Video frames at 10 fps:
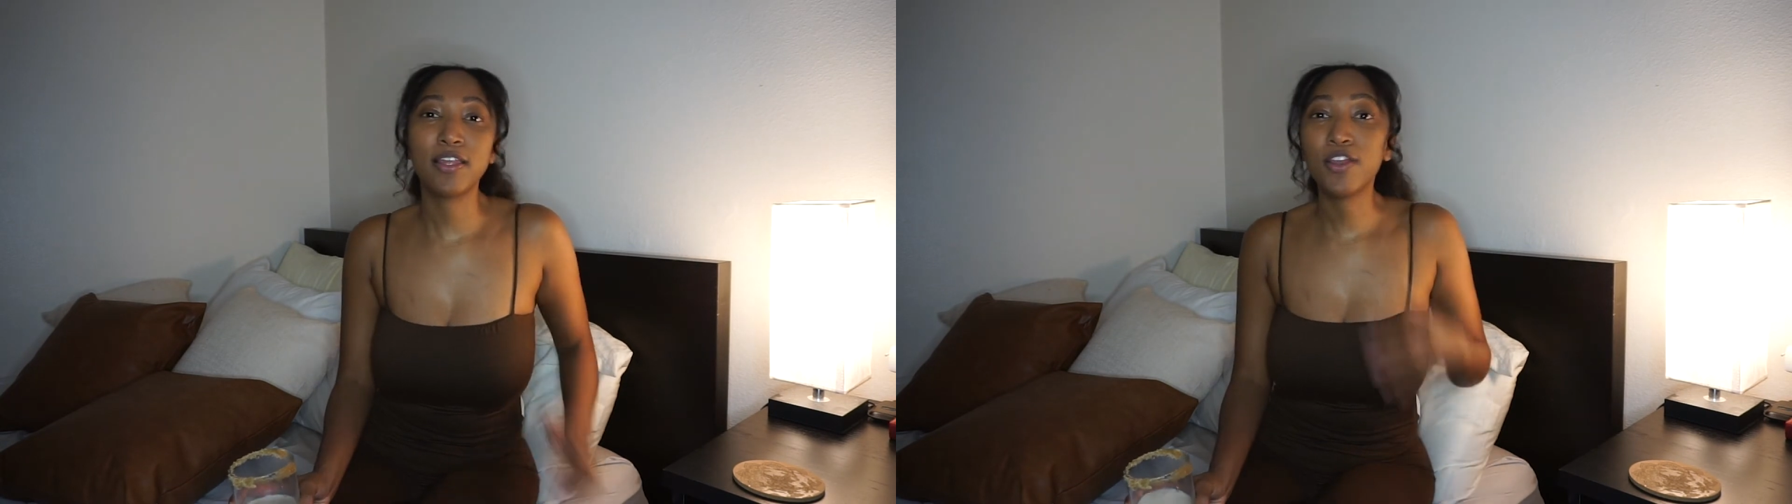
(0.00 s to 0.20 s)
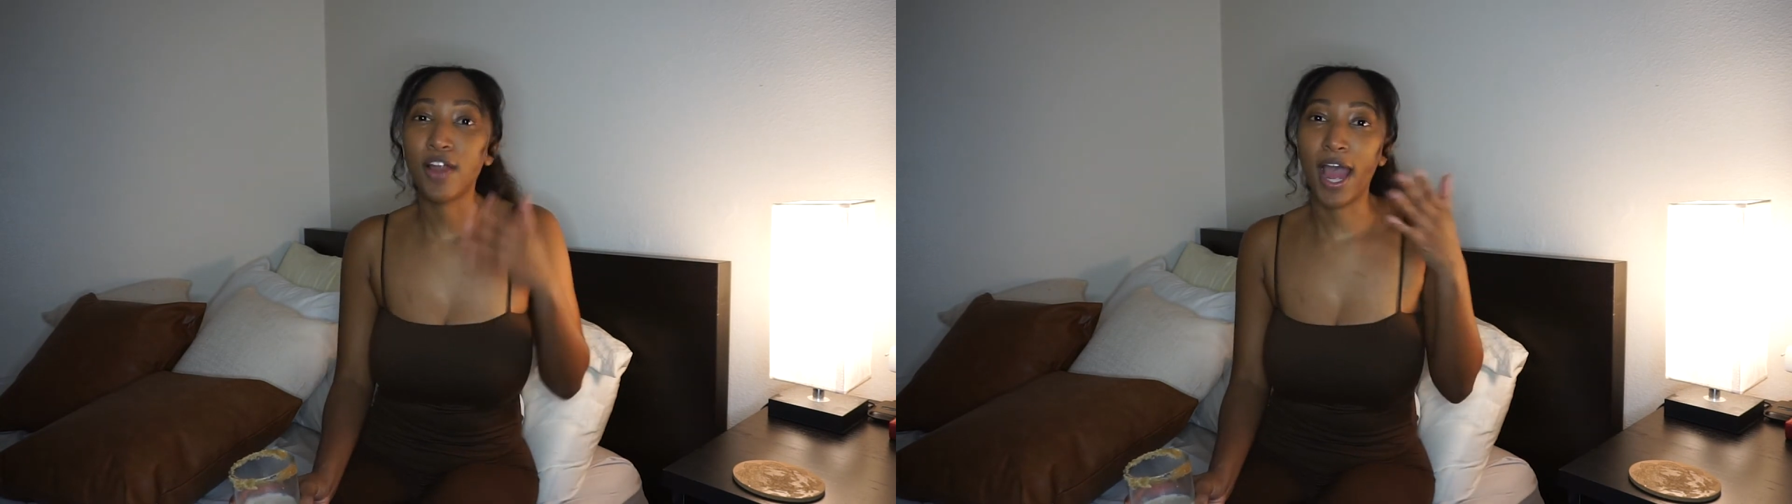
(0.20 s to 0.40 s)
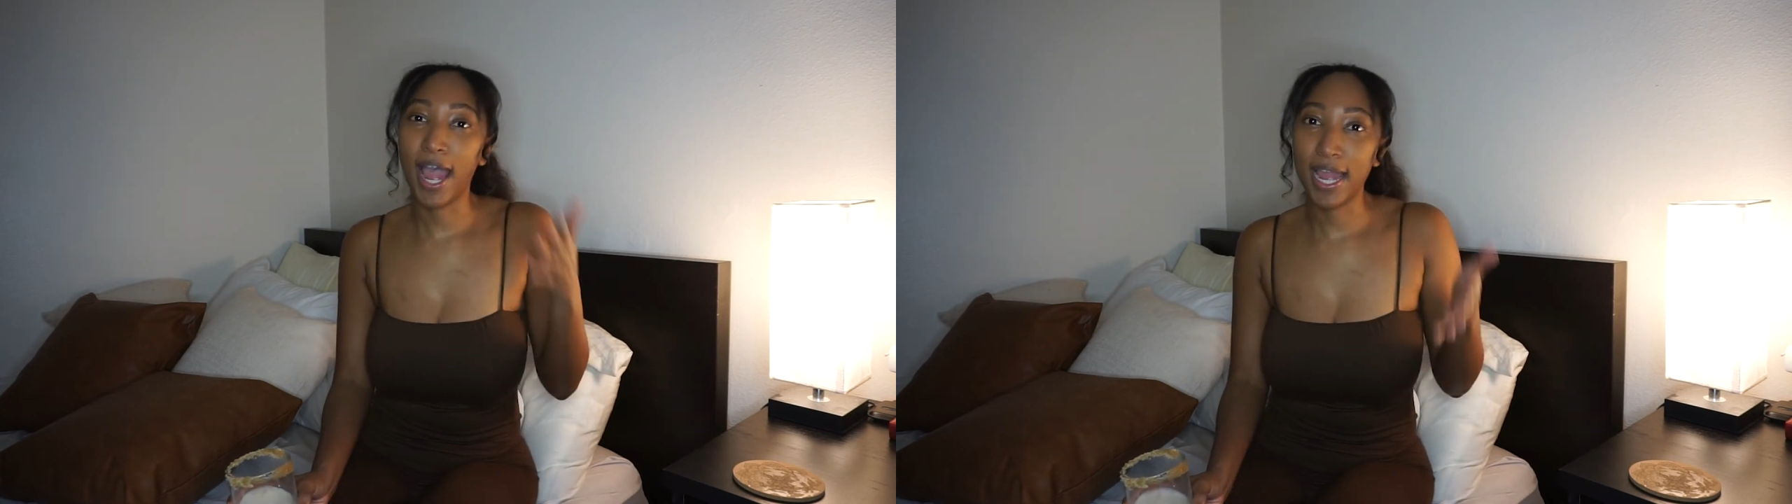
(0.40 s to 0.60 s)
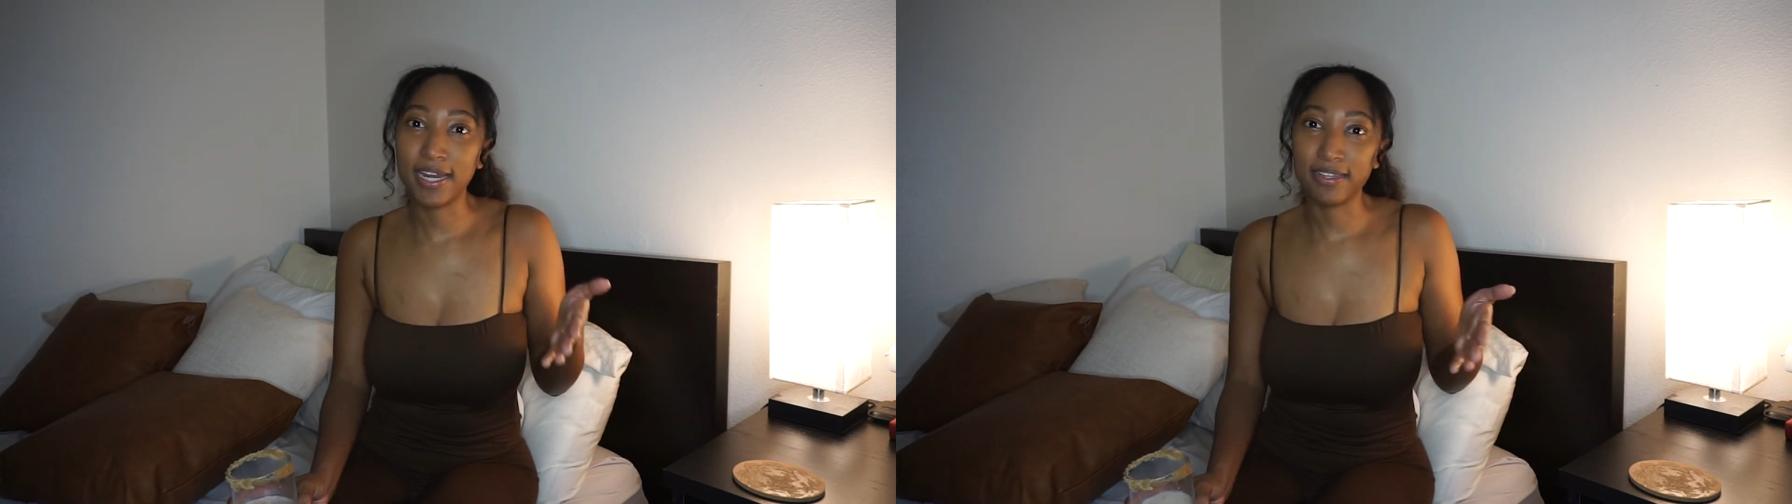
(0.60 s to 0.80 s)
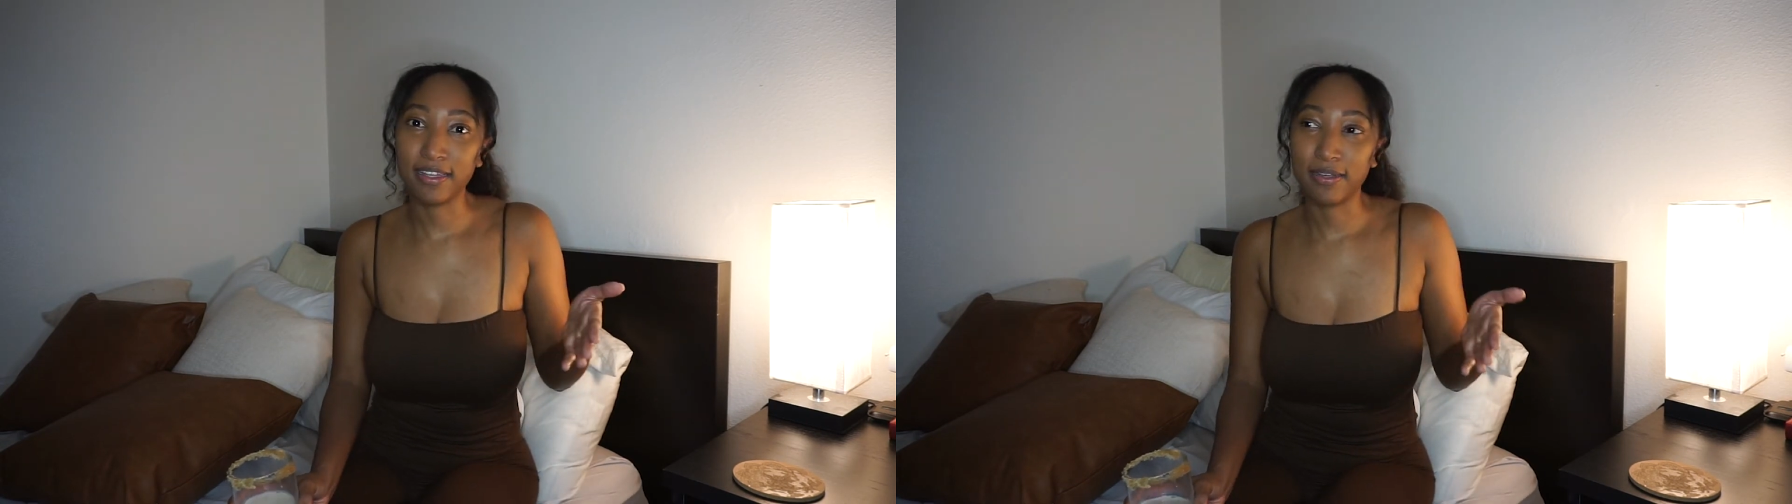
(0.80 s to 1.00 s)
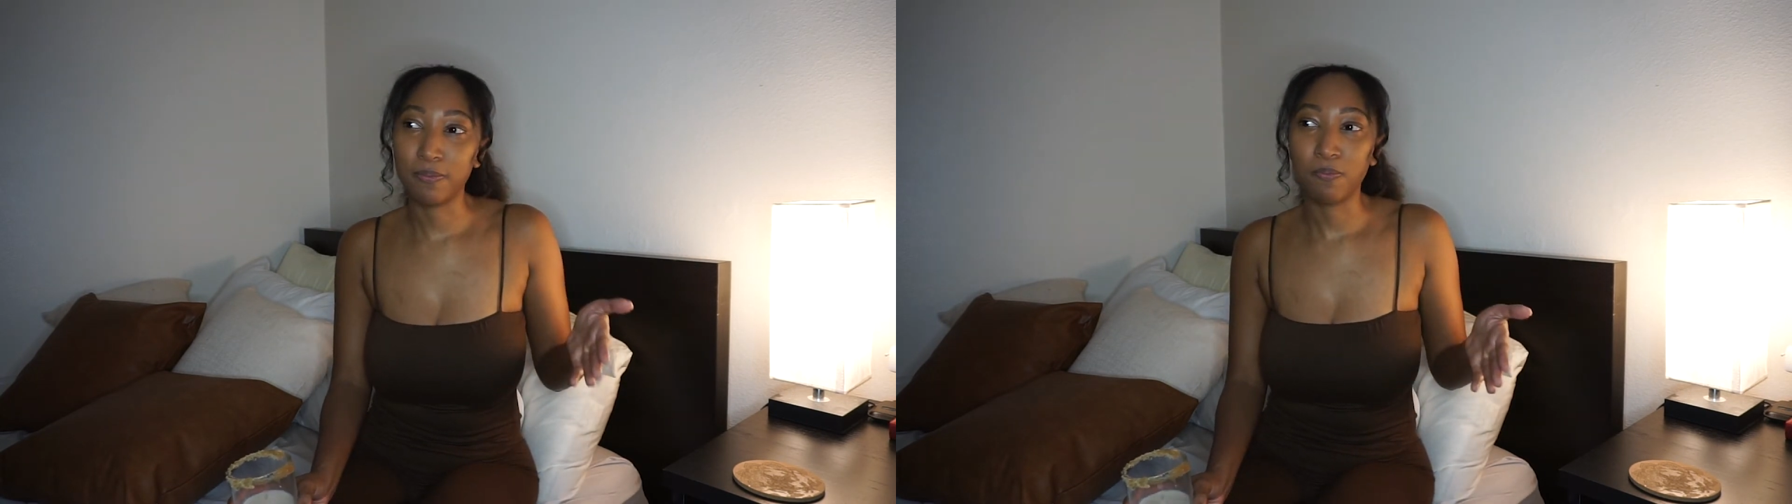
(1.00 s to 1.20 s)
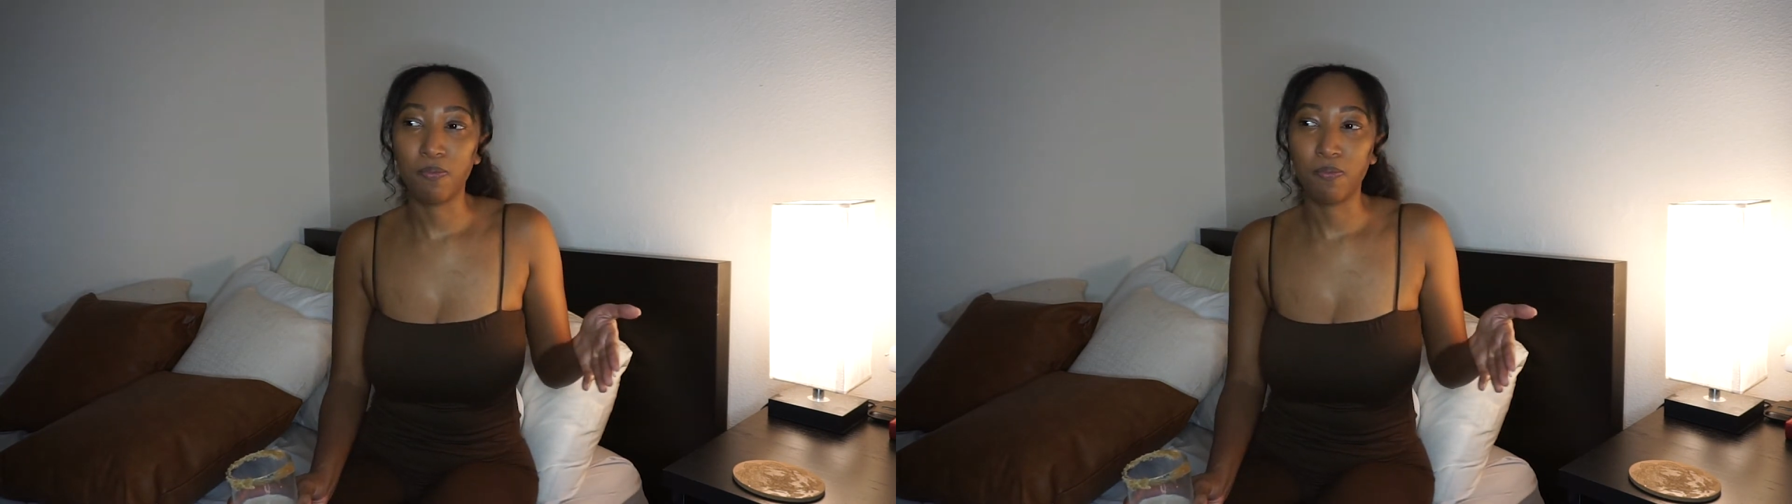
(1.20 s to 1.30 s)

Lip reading: that you're hiding them